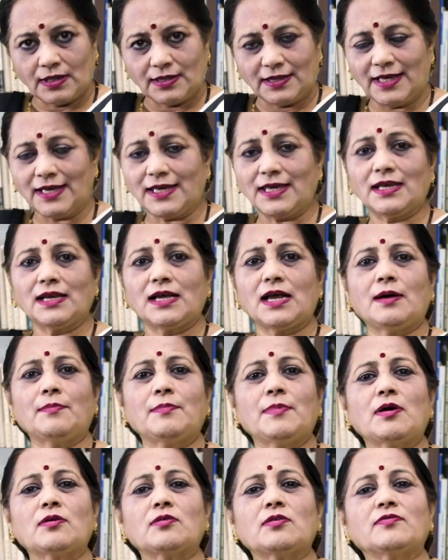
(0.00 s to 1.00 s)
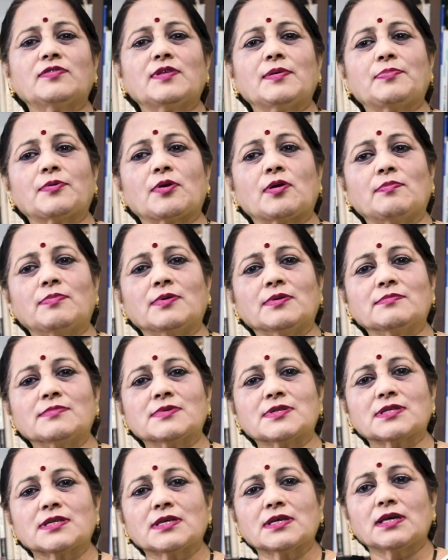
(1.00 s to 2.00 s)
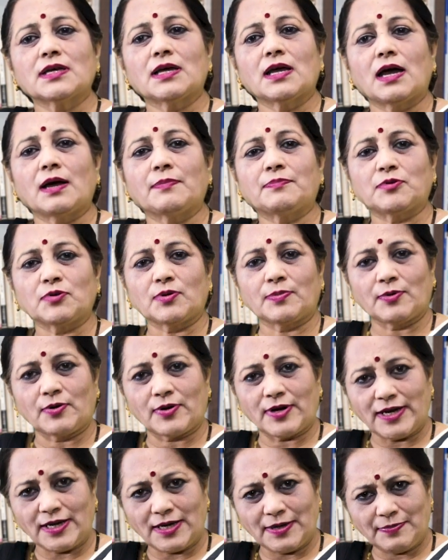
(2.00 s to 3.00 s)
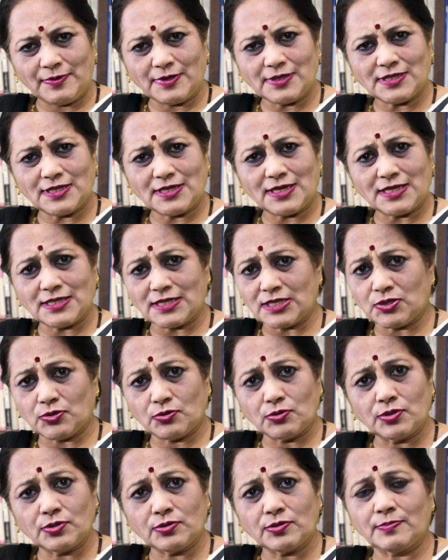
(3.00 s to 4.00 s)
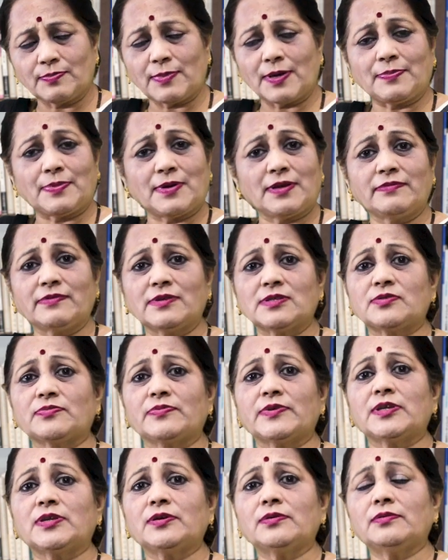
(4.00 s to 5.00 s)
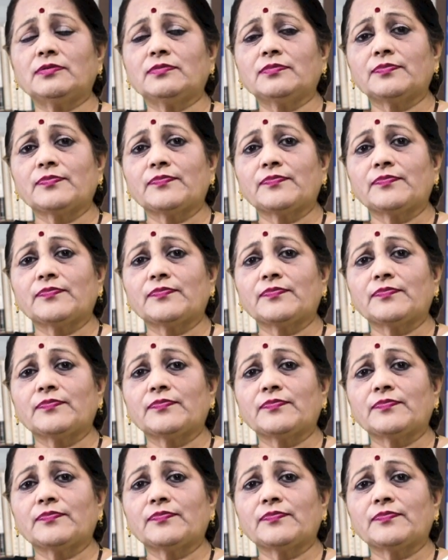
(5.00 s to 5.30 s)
they can come out of their problems up to about 80%, as I told you in my previous video,